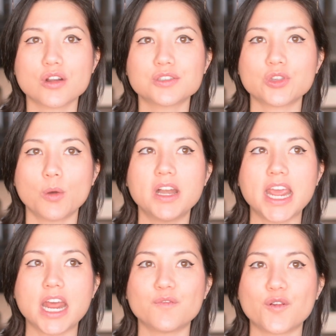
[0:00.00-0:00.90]
are so many
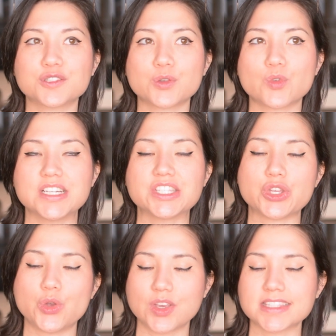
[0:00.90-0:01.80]
anniversaries
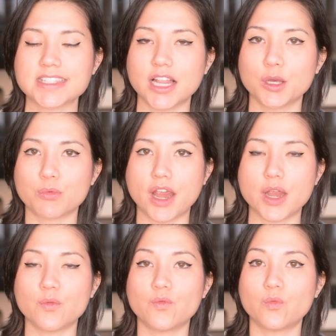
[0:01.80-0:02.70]
you can
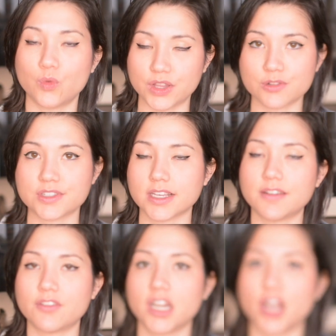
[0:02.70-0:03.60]
celebrate with your
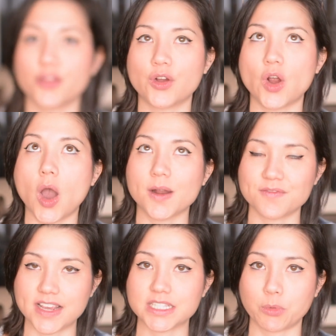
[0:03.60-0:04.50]
significant other on
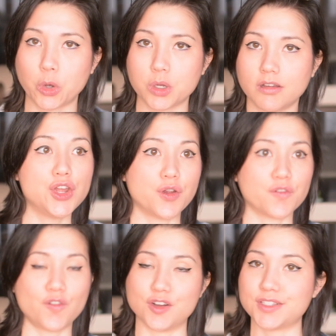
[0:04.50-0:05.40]
Facebook. Your
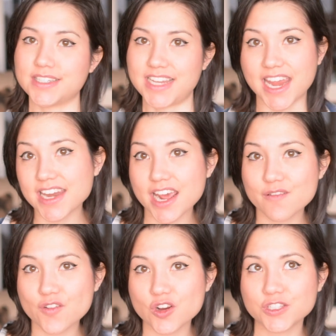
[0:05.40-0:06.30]
first date
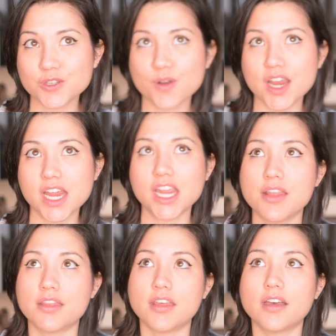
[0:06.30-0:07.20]
anniversary,
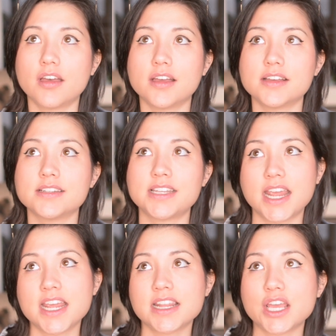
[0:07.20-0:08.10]
the
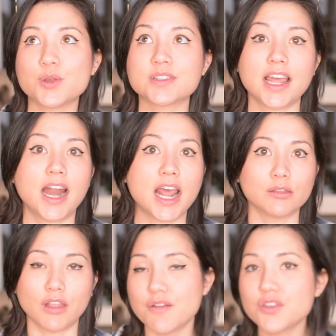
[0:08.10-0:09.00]
day that you said I
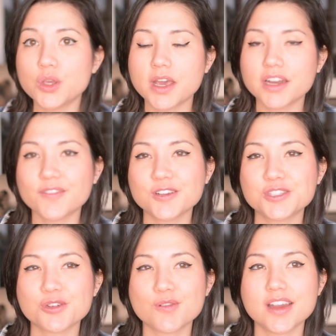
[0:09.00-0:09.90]
love you
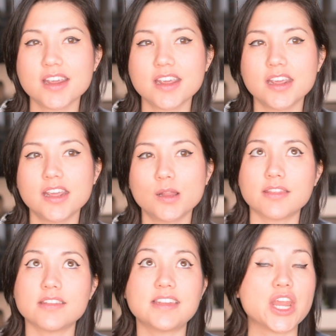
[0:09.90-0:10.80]
anniversary,
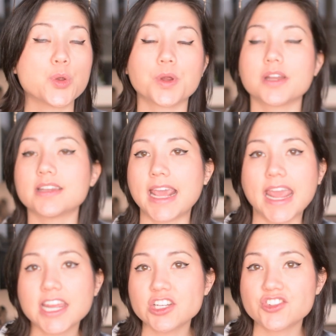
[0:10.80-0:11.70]
the day you were
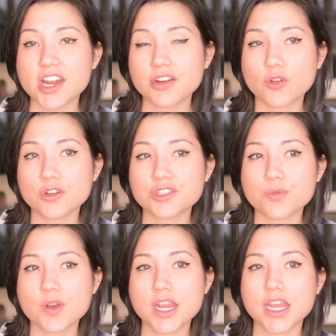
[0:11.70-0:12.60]
engaged
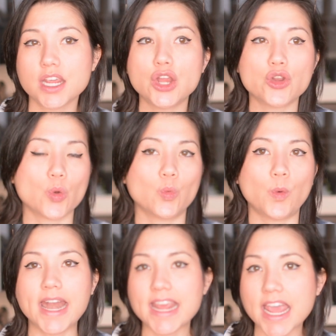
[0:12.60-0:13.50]
anniversary, your
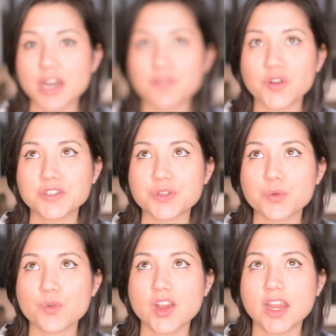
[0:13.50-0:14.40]
wedding
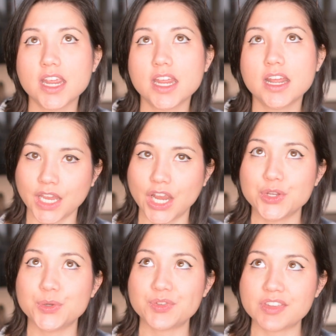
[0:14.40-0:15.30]
anniversary. Can
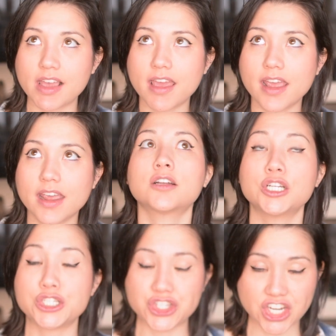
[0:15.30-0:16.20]
you say
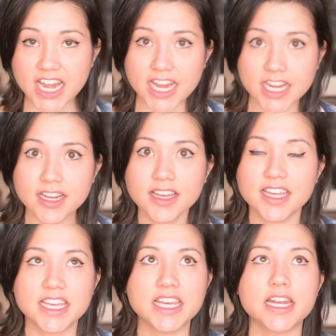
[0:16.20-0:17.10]
ka-ching
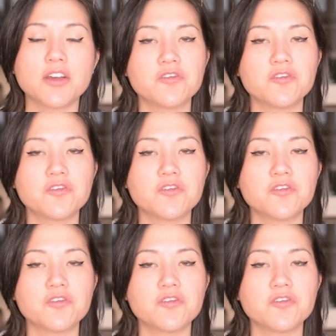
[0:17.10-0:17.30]
in